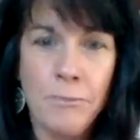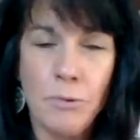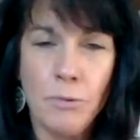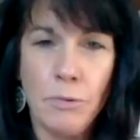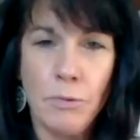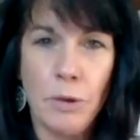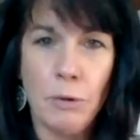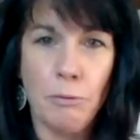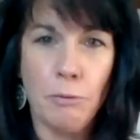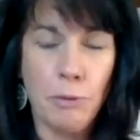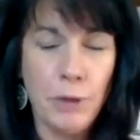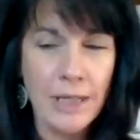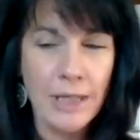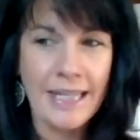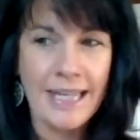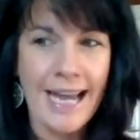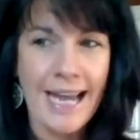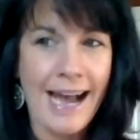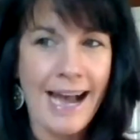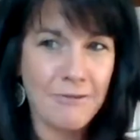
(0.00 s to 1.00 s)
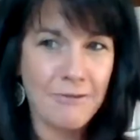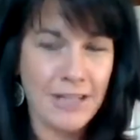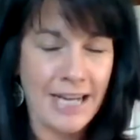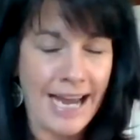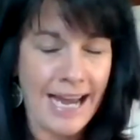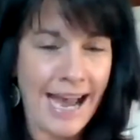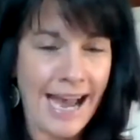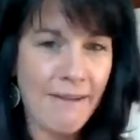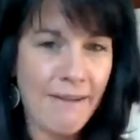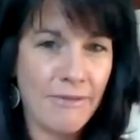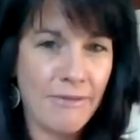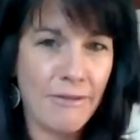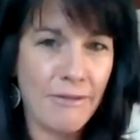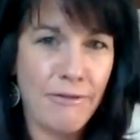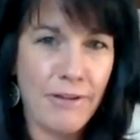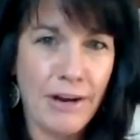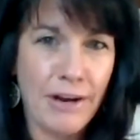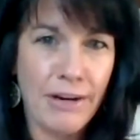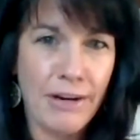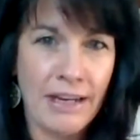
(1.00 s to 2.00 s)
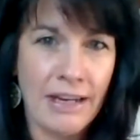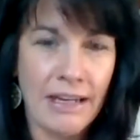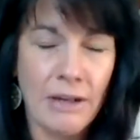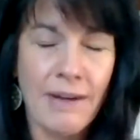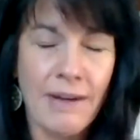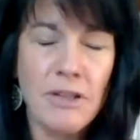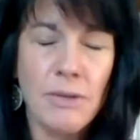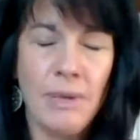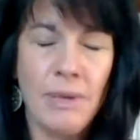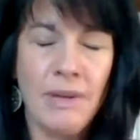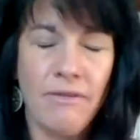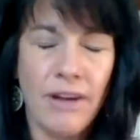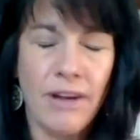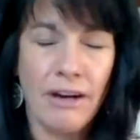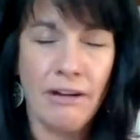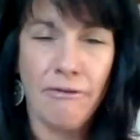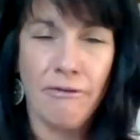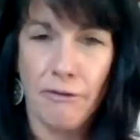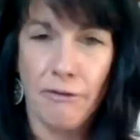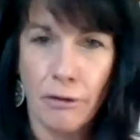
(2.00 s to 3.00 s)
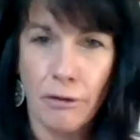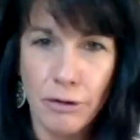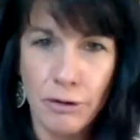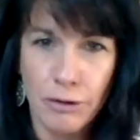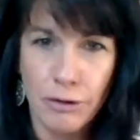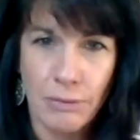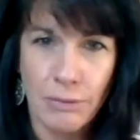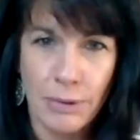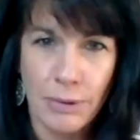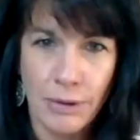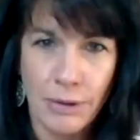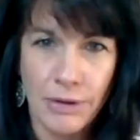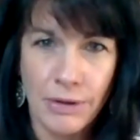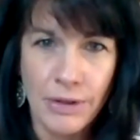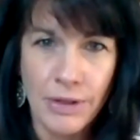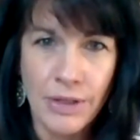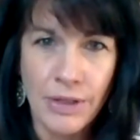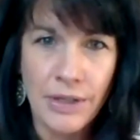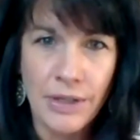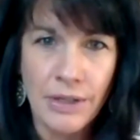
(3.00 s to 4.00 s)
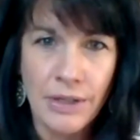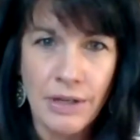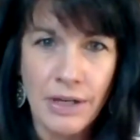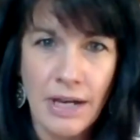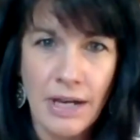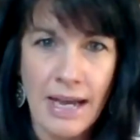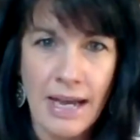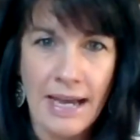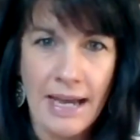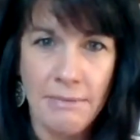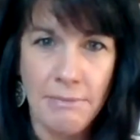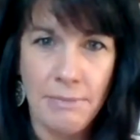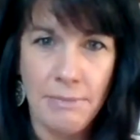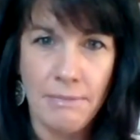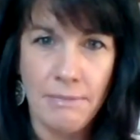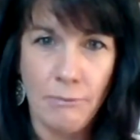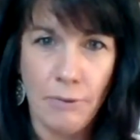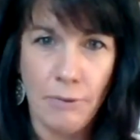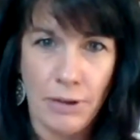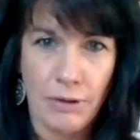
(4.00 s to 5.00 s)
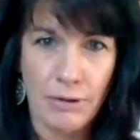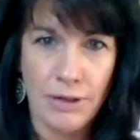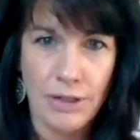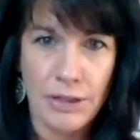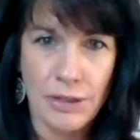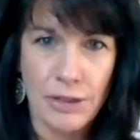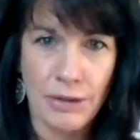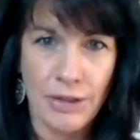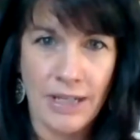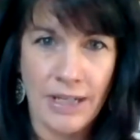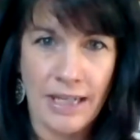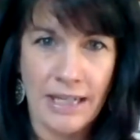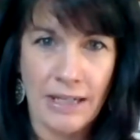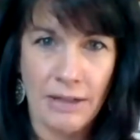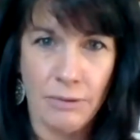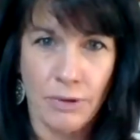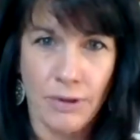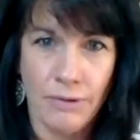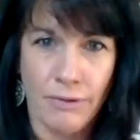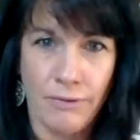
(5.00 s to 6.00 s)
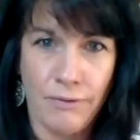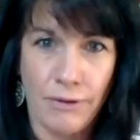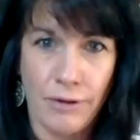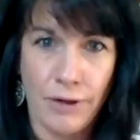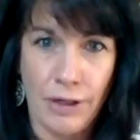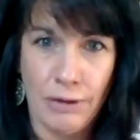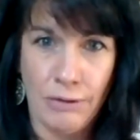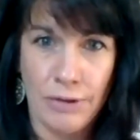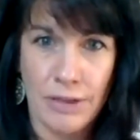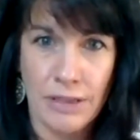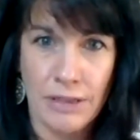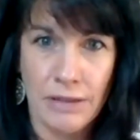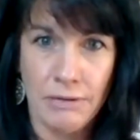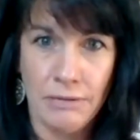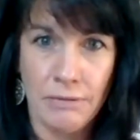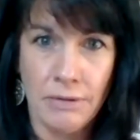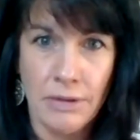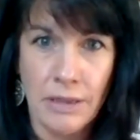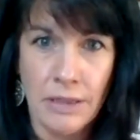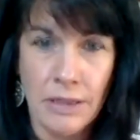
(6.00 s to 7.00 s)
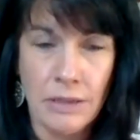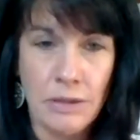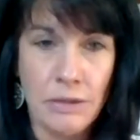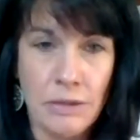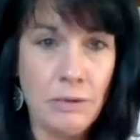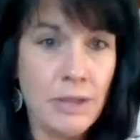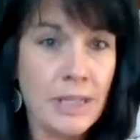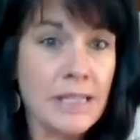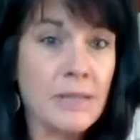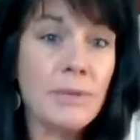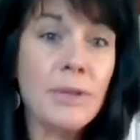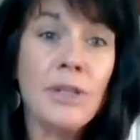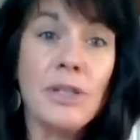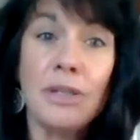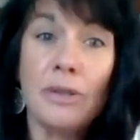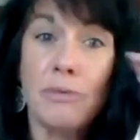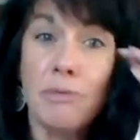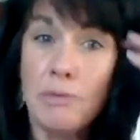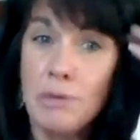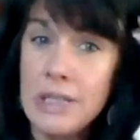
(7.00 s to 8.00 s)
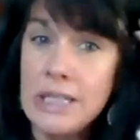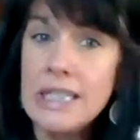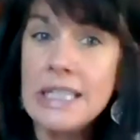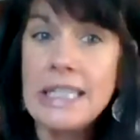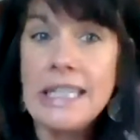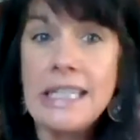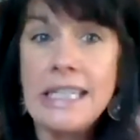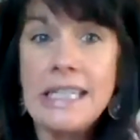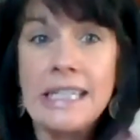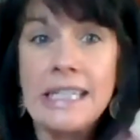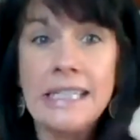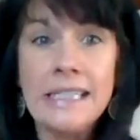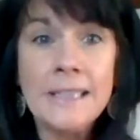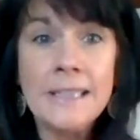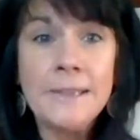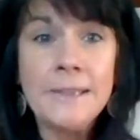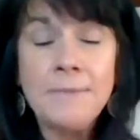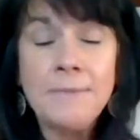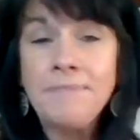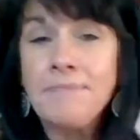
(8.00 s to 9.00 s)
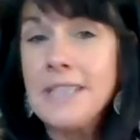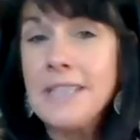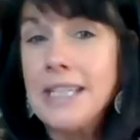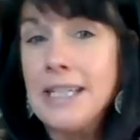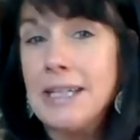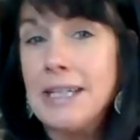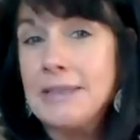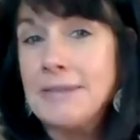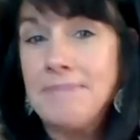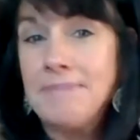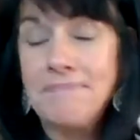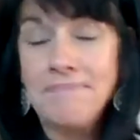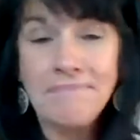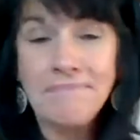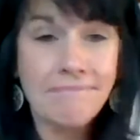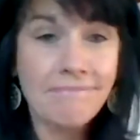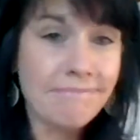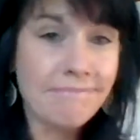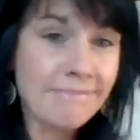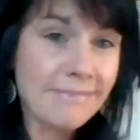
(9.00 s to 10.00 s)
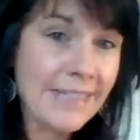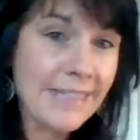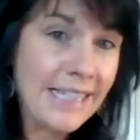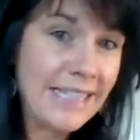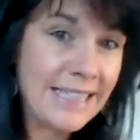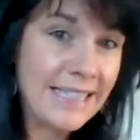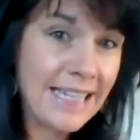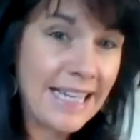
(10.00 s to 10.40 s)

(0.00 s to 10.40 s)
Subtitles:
you really have to have you have to be very vulnerable and with your attorney in order for you to do this, which is really, you know, it's